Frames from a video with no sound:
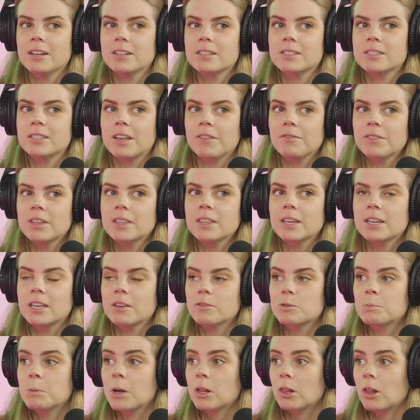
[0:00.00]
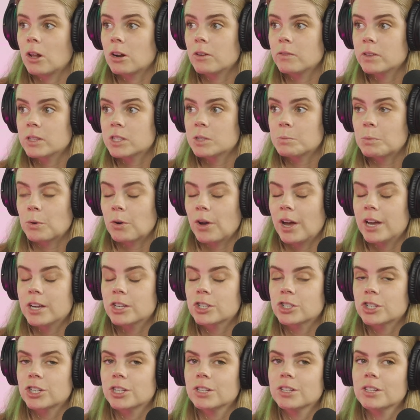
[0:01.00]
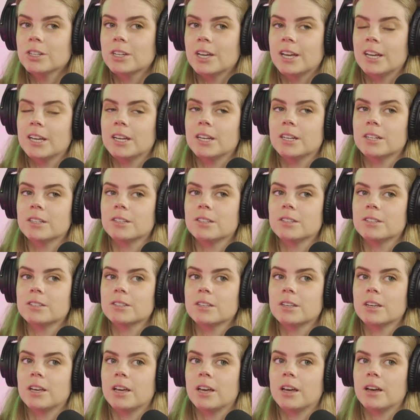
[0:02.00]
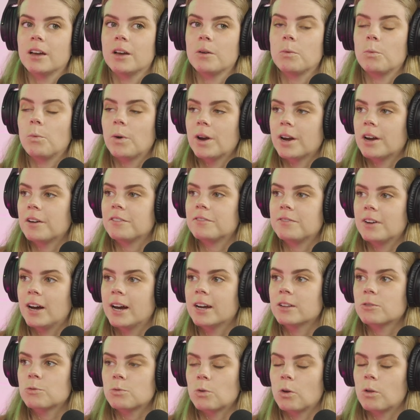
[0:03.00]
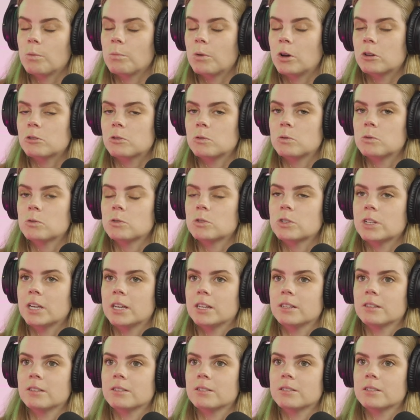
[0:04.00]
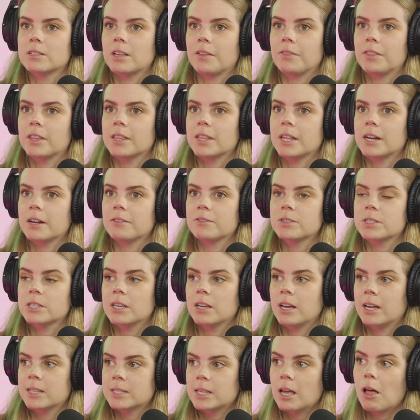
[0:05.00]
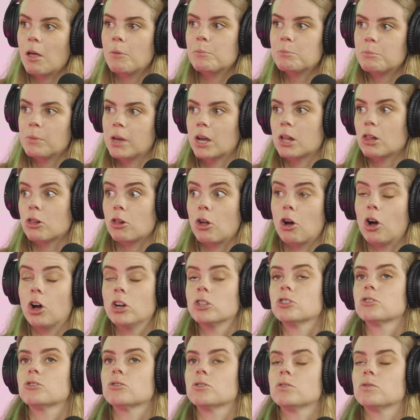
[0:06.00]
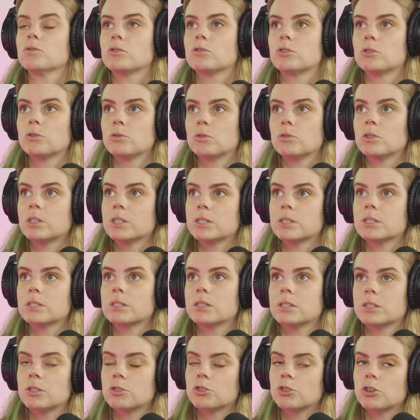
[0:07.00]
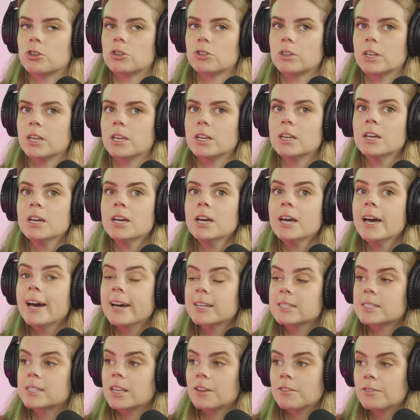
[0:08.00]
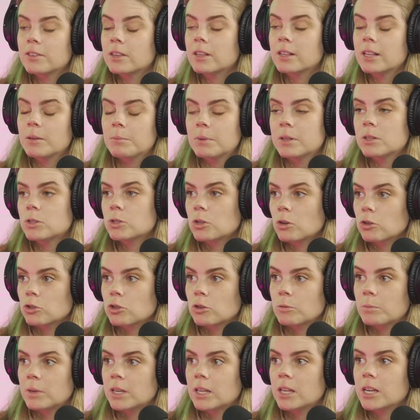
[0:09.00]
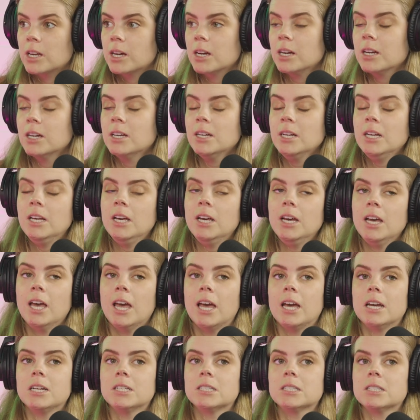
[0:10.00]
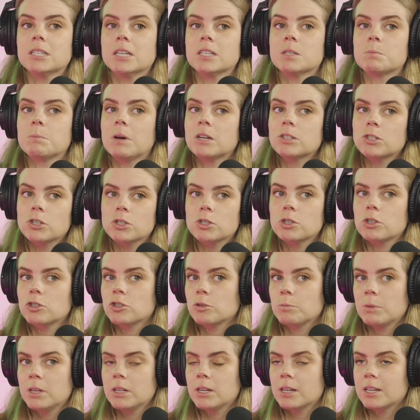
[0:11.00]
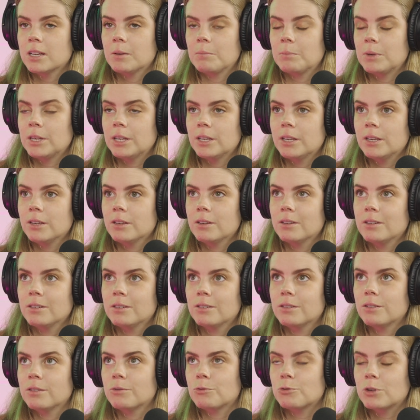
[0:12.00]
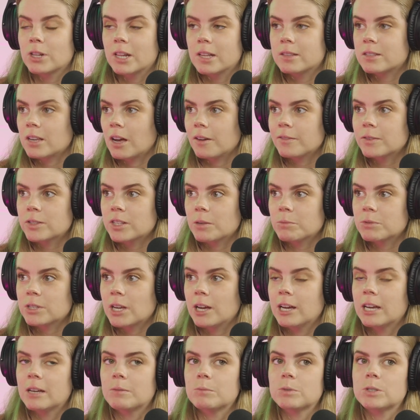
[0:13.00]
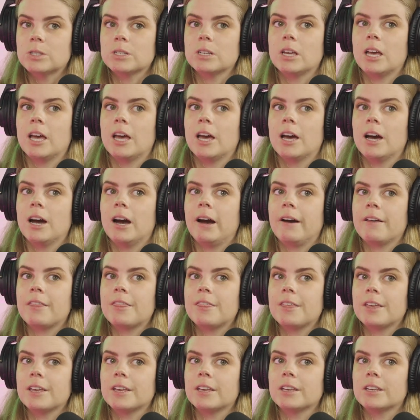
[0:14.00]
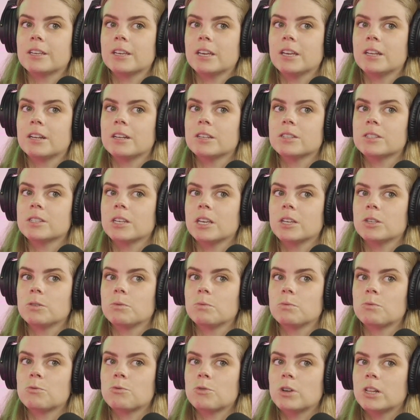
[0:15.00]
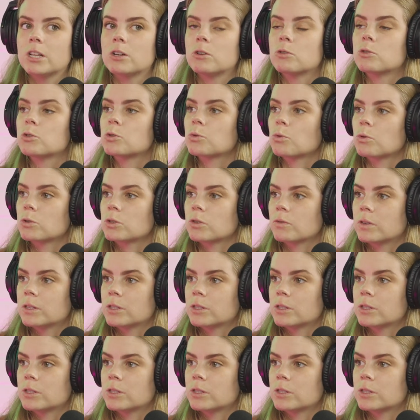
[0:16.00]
something that gives me a lot of inspiration and where I find role models and something that has helped me a lot through this journey has definitely been social media. And as much as social media can be really tough sometimes, I think it is a really good source of